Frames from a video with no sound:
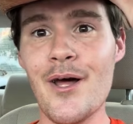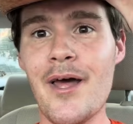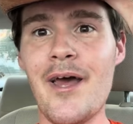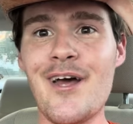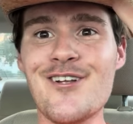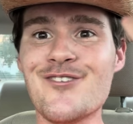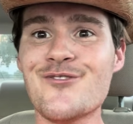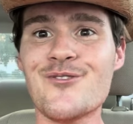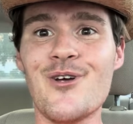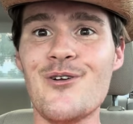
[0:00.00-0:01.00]
And
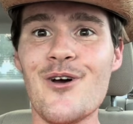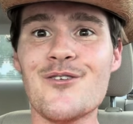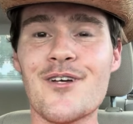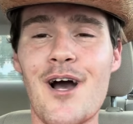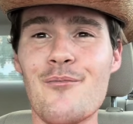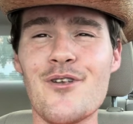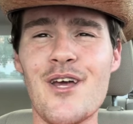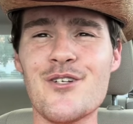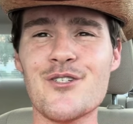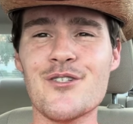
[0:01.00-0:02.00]
who knows the
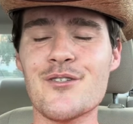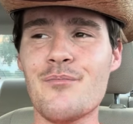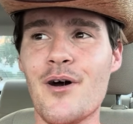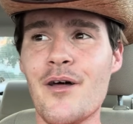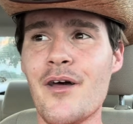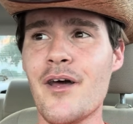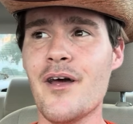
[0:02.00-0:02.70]
combinations, but